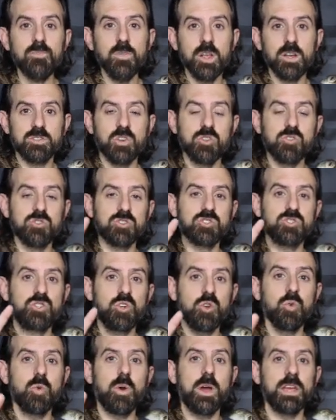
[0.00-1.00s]
So there's
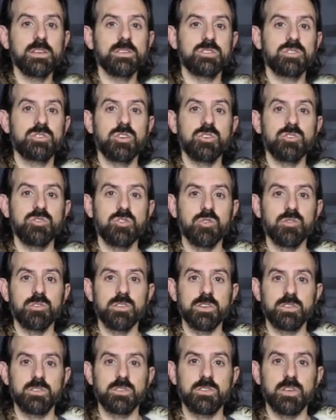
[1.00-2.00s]
2 ways to do
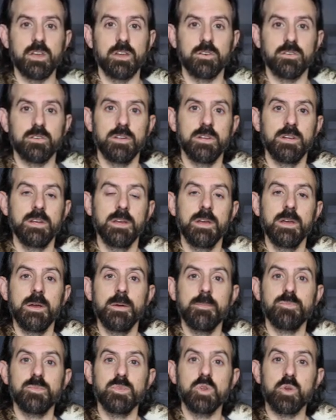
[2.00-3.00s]
this sale.
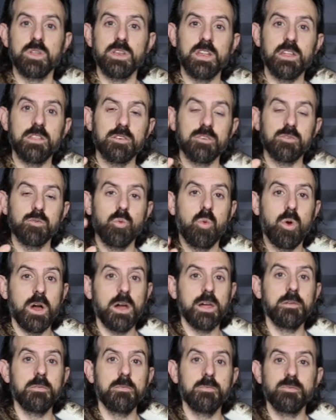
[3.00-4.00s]
You can either,
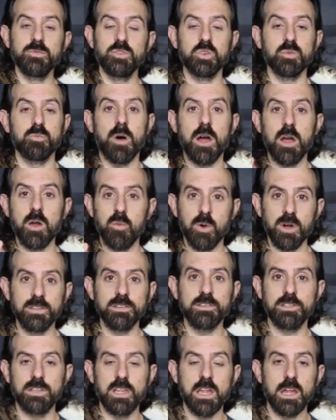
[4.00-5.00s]
one, just buy 1
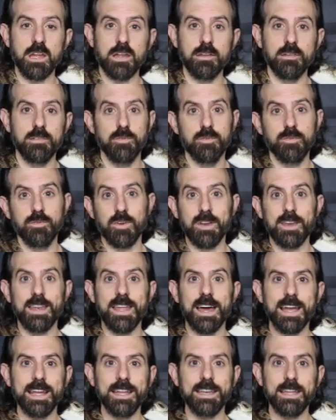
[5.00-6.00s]
snake for
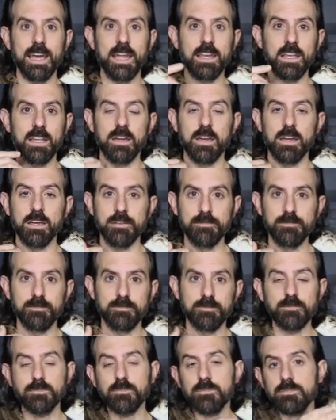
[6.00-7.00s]
$9.99.
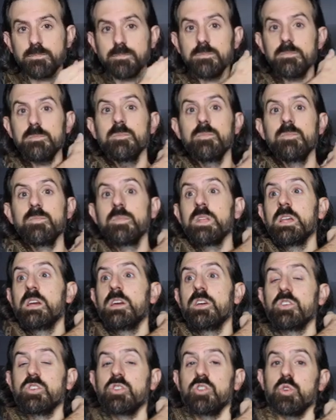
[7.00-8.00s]

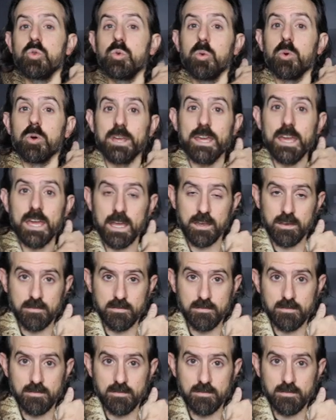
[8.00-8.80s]
You will get